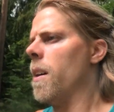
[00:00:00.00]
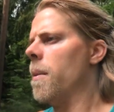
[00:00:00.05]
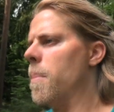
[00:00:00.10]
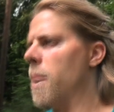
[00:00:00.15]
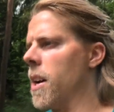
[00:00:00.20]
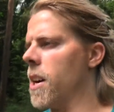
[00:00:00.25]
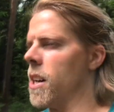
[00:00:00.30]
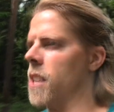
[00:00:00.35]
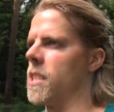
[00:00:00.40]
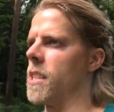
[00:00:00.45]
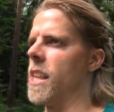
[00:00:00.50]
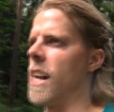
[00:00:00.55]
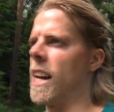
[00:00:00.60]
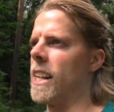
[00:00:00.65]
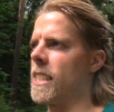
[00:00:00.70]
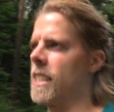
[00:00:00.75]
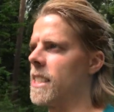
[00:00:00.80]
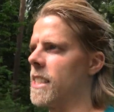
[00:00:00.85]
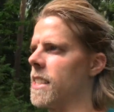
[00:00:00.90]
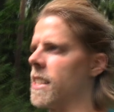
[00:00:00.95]
because
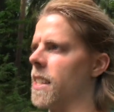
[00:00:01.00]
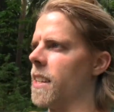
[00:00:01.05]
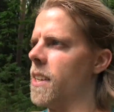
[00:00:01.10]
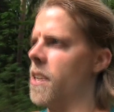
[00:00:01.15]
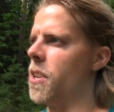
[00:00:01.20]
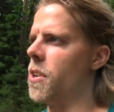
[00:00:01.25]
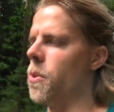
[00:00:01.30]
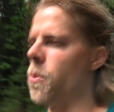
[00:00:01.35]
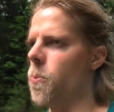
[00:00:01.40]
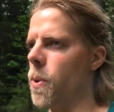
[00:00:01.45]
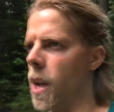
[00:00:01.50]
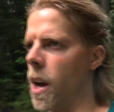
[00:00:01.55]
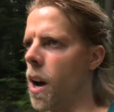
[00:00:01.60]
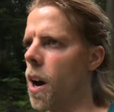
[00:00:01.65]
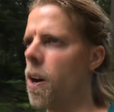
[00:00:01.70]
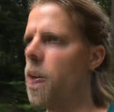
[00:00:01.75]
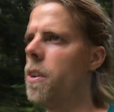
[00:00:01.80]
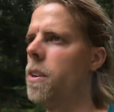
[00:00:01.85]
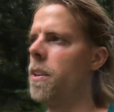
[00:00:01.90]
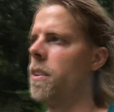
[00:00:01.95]
that's who we
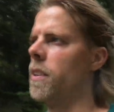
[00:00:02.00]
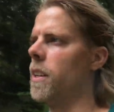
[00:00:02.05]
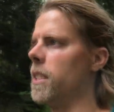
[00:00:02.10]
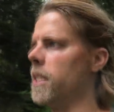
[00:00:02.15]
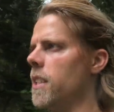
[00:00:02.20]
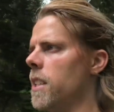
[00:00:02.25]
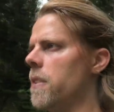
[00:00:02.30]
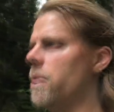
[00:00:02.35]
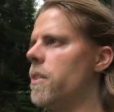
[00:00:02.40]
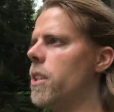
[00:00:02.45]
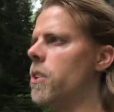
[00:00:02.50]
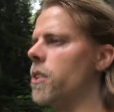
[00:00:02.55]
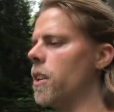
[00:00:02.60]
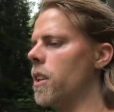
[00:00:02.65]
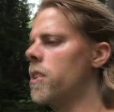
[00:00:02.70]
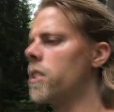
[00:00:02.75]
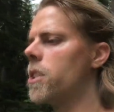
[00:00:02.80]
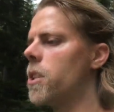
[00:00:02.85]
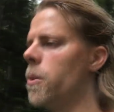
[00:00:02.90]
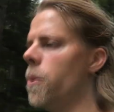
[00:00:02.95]
are as
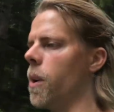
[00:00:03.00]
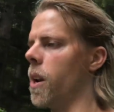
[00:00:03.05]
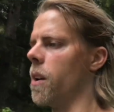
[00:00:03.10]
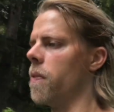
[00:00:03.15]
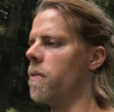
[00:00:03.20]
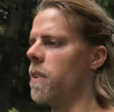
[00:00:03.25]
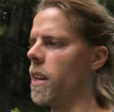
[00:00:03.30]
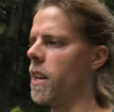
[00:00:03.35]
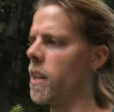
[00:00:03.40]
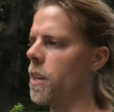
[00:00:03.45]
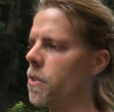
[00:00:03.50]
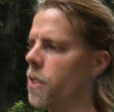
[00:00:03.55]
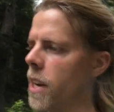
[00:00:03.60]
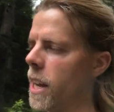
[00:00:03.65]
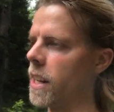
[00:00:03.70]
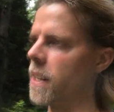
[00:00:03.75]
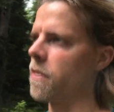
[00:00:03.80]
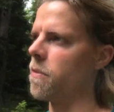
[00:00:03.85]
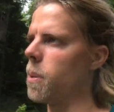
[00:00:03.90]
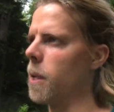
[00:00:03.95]
individuals, two loving and
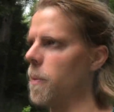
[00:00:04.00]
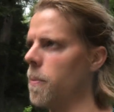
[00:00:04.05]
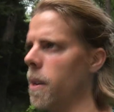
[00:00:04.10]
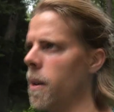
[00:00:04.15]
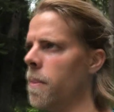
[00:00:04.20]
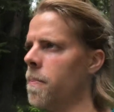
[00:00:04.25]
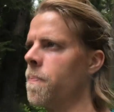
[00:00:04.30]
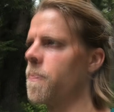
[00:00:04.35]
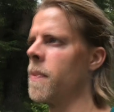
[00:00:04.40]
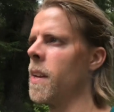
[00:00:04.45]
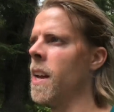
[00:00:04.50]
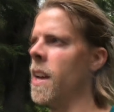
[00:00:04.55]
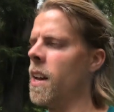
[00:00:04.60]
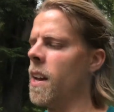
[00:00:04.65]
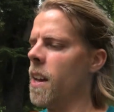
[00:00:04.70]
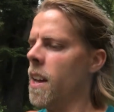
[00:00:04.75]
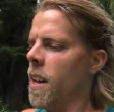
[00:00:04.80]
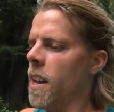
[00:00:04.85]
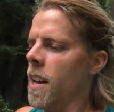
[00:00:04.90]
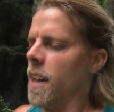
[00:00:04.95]
creative people.
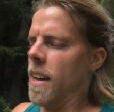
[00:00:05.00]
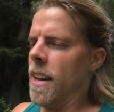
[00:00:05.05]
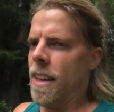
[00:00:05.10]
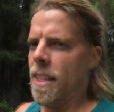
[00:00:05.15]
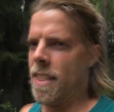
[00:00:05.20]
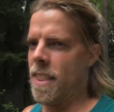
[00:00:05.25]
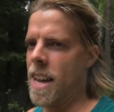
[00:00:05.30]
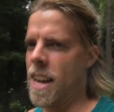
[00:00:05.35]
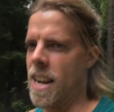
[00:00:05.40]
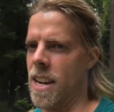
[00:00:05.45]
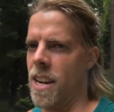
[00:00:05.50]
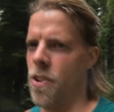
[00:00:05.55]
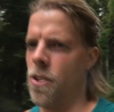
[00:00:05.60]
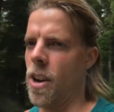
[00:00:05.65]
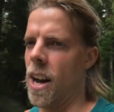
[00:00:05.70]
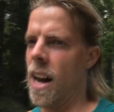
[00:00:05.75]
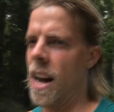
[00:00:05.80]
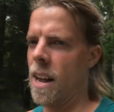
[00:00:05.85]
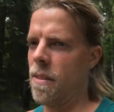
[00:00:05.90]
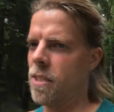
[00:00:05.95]
Then you
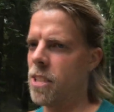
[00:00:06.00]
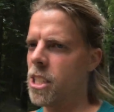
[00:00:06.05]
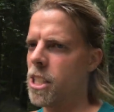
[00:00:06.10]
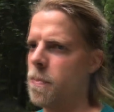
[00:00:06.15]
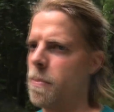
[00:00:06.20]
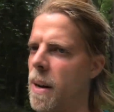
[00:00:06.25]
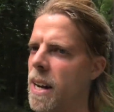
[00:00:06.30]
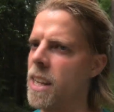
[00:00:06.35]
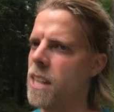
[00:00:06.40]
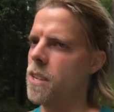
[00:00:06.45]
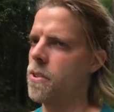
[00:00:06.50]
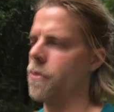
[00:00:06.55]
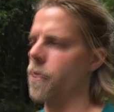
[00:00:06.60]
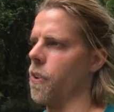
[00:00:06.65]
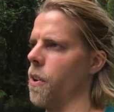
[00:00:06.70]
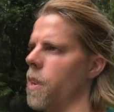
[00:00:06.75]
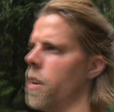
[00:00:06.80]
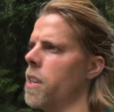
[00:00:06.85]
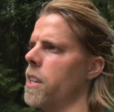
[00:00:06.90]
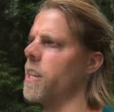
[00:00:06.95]
have
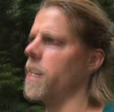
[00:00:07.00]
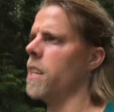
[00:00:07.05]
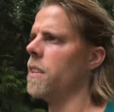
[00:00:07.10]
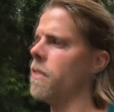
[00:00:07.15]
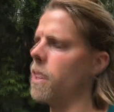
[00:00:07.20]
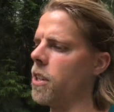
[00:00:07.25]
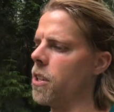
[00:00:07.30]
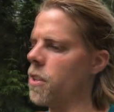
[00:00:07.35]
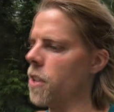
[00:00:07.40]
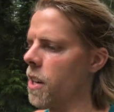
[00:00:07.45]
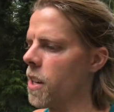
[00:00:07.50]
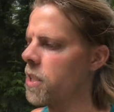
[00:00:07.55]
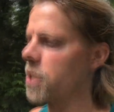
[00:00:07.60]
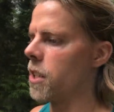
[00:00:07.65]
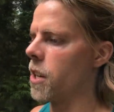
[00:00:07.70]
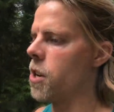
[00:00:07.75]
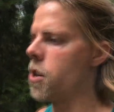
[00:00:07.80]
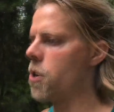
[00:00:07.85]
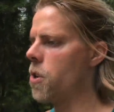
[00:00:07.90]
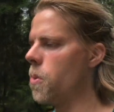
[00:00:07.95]
spiteful individuals
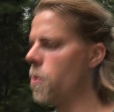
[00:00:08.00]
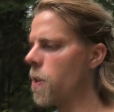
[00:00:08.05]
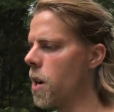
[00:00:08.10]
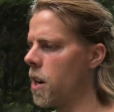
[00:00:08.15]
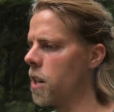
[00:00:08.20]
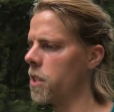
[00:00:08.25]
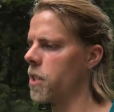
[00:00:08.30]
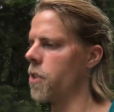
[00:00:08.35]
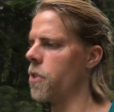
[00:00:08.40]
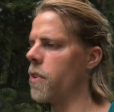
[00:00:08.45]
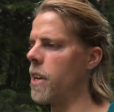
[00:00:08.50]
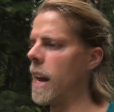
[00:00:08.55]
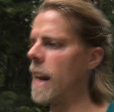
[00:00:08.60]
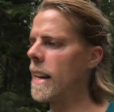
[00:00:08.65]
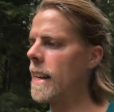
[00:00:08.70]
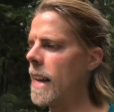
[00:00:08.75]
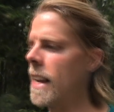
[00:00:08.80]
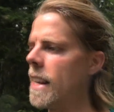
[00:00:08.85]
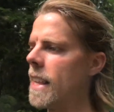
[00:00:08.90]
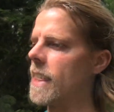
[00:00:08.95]
who can't
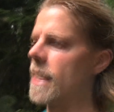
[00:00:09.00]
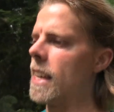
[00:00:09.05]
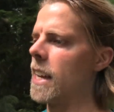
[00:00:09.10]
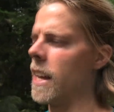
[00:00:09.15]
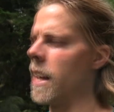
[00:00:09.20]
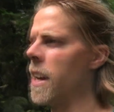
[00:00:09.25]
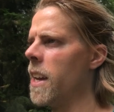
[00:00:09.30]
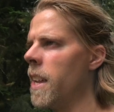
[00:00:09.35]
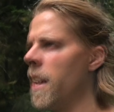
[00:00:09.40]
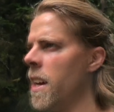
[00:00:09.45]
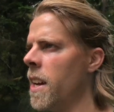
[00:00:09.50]
create anything